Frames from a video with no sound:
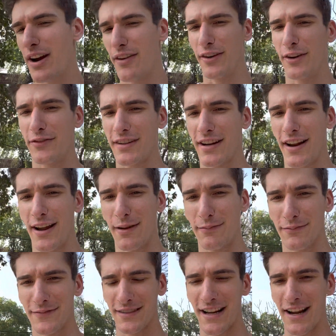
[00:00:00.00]
have enough time
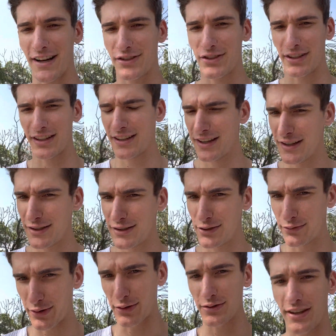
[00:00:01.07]
to actually
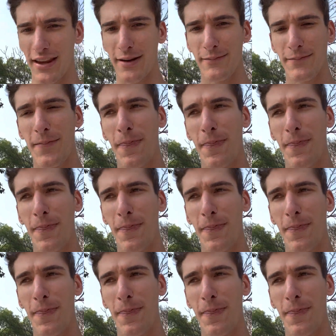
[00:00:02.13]
devote to them.